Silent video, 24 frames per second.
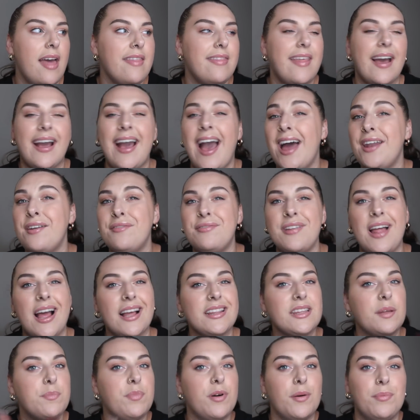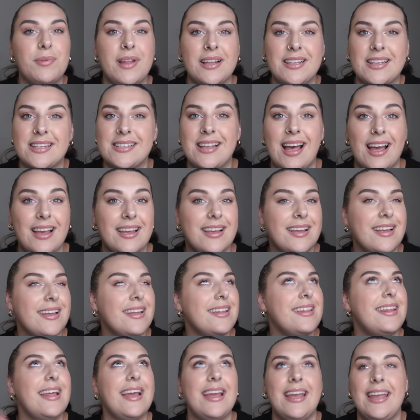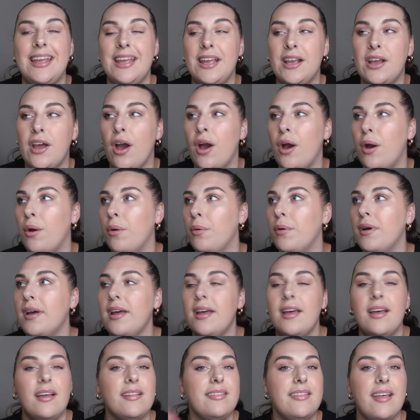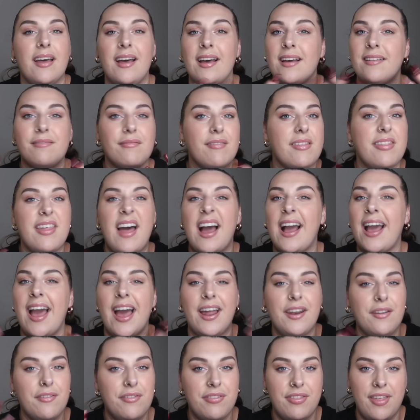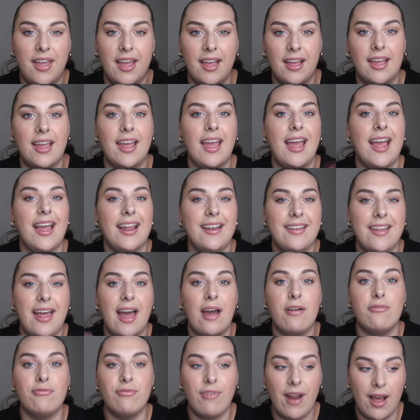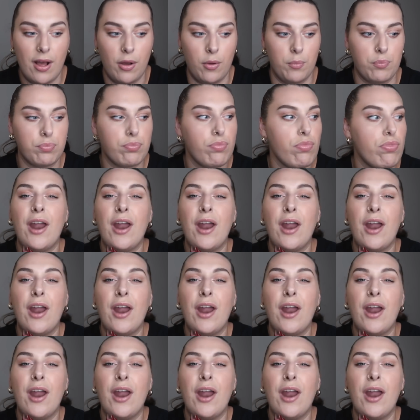They're kind of like the public desire, the ego, that kind of thing in their realm.